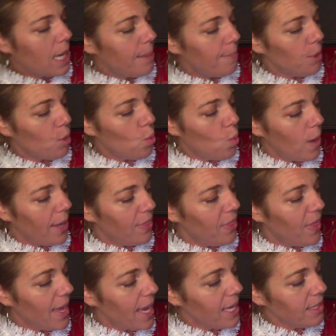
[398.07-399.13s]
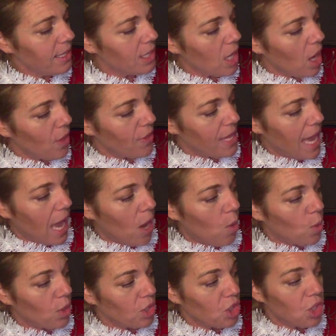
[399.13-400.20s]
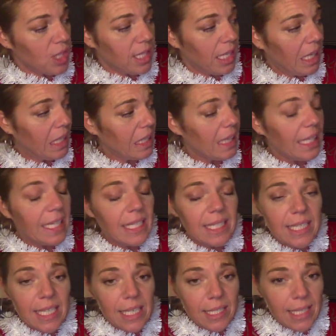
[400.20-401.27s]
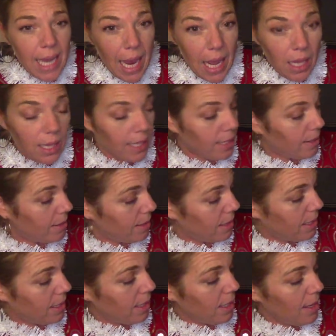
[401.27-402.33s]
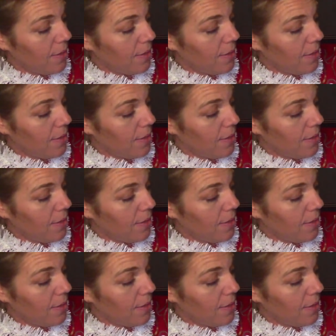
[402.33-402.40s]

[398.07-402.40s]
But when they saw the owl's glinty talons,